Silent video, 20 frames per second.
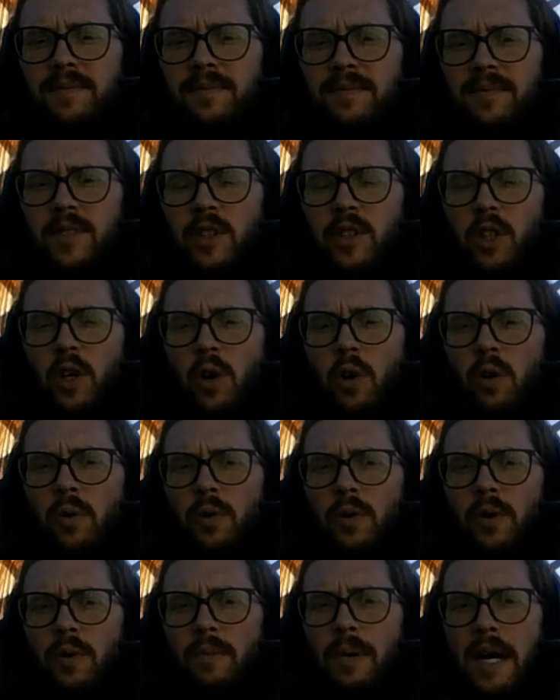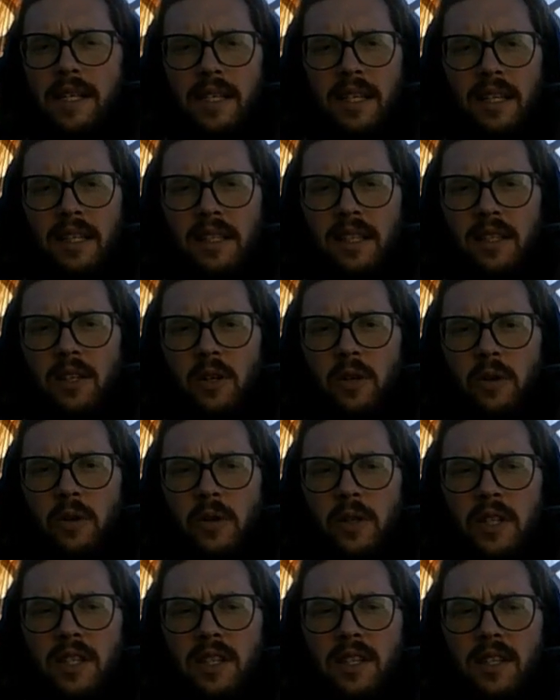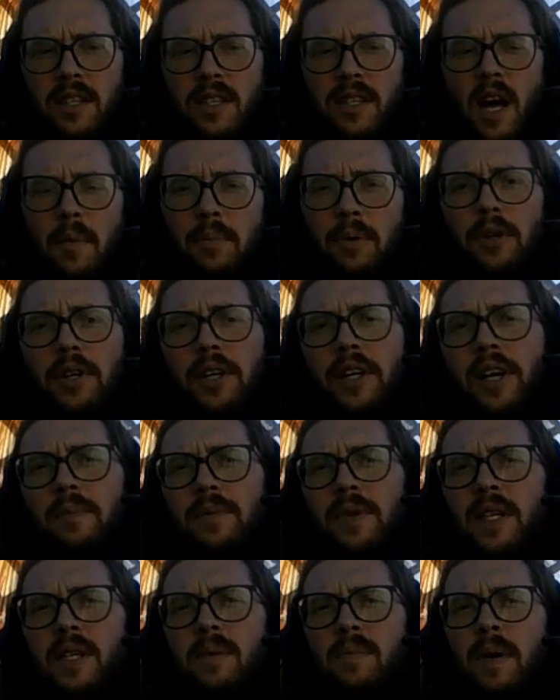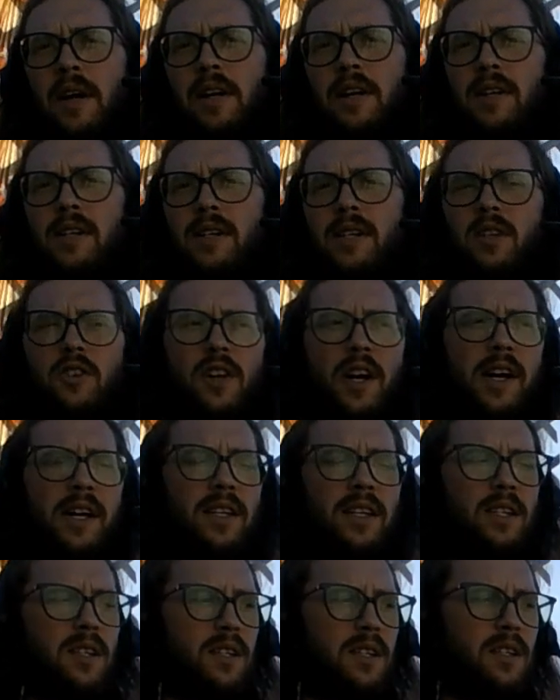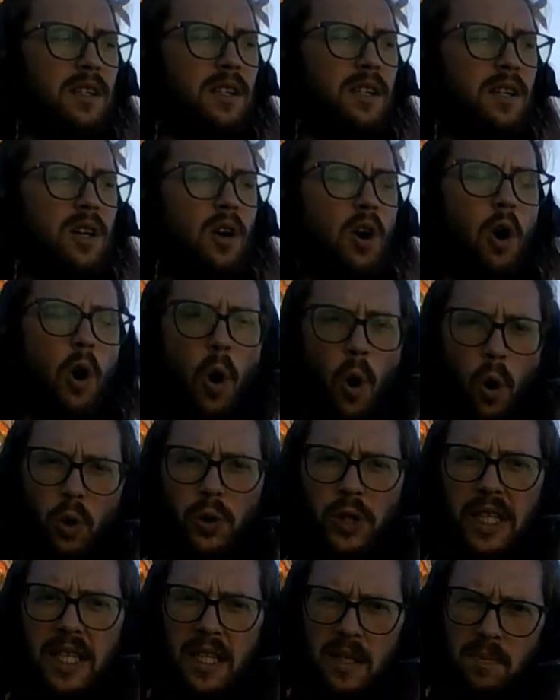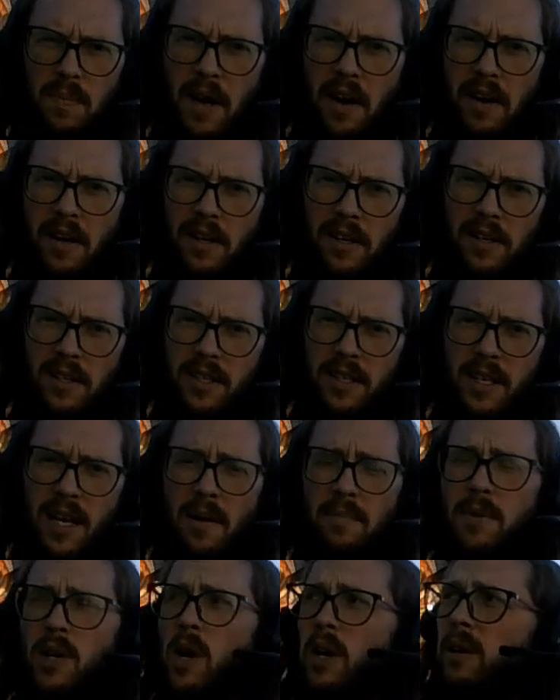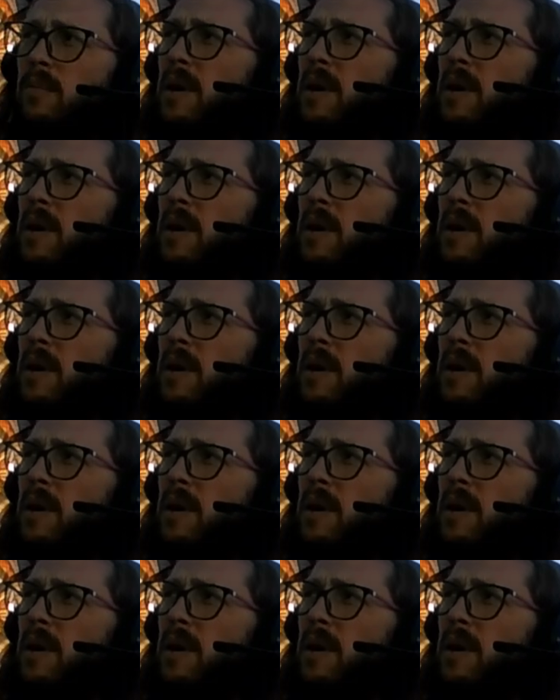So the best thing to do is to stop putting up these barriers and trying to hold these barriers. And I'm talking